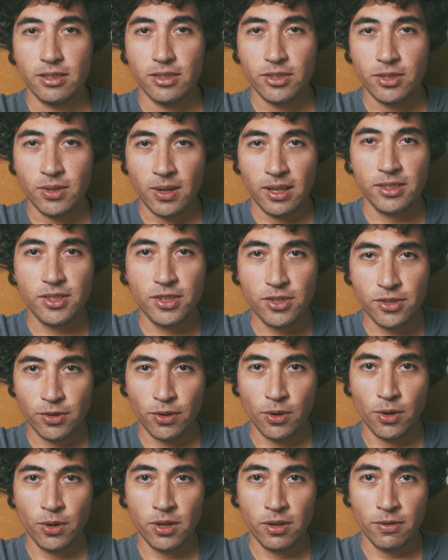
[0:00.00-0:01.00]
So I'll just
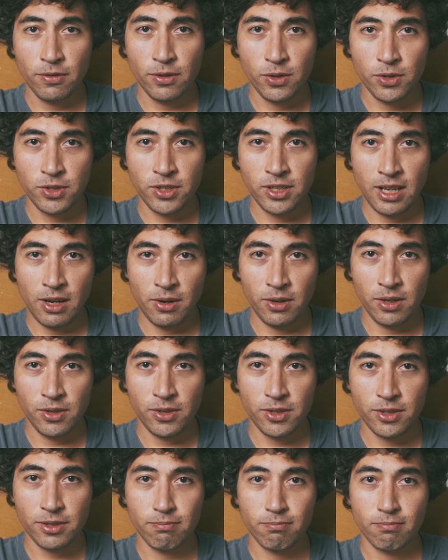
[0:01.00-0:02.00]
throw you a few
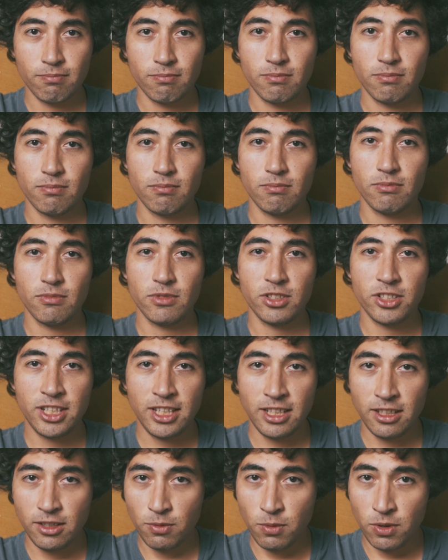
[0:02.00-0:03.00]
scenarios.
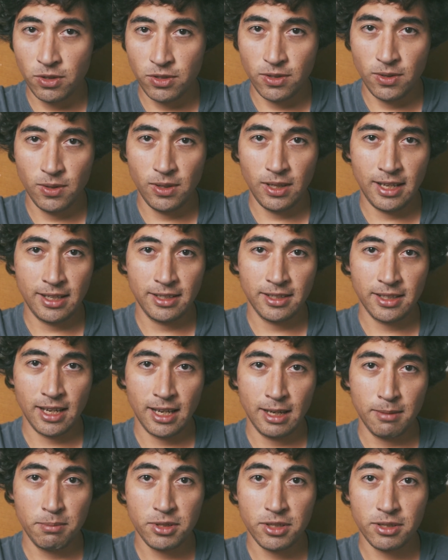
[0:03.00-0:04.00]
Say that you want to do
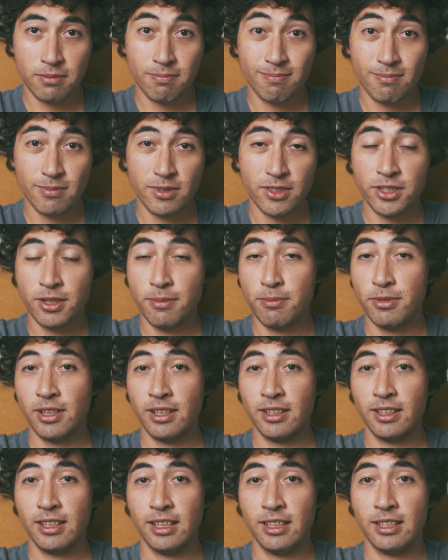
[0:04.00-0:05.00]
landscapes,
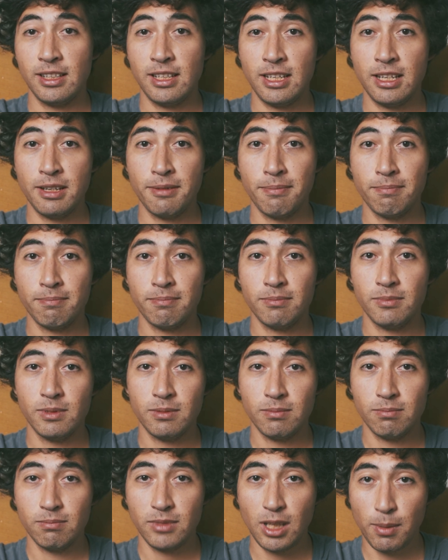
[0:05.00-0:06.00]
something like the
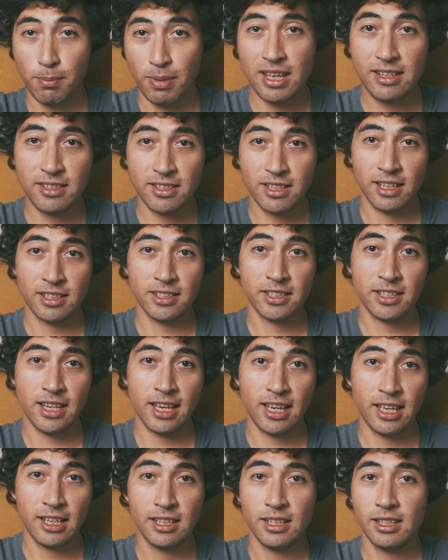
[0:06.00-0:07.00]
Pentax I
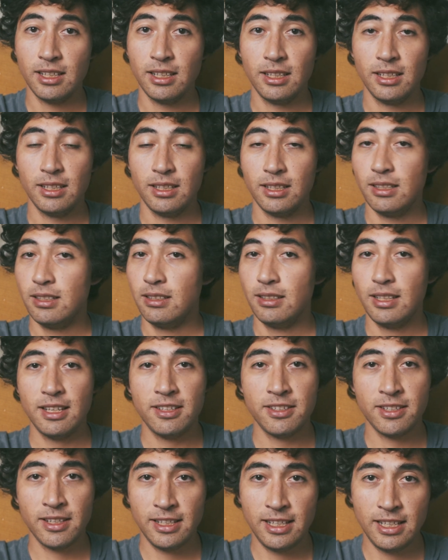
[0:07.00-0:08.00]
had.
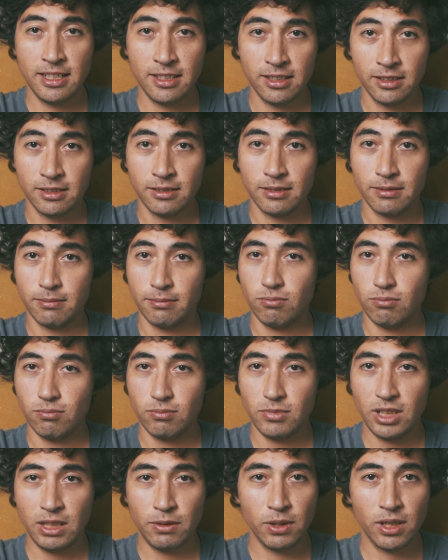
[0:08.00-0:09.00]
That's ideal.
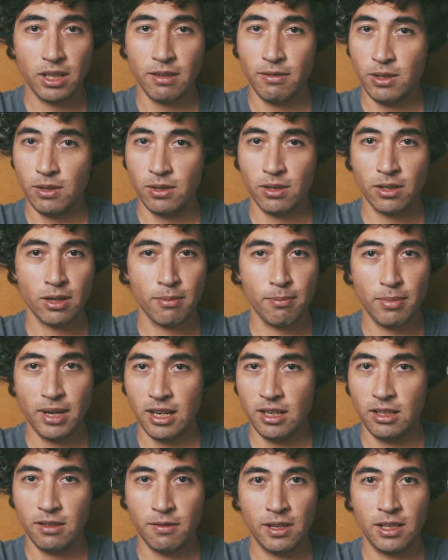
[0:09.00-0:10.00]
It would give you a
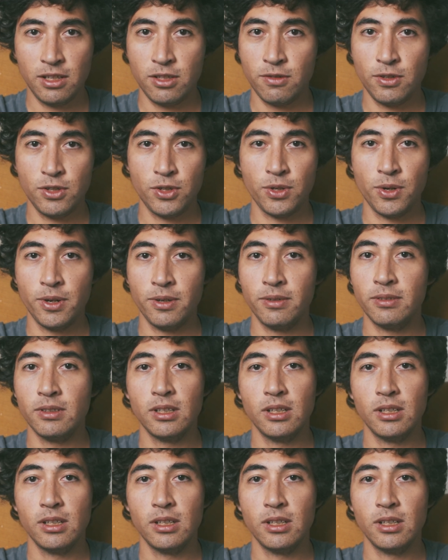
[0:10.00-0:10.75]
competitive edge for sure.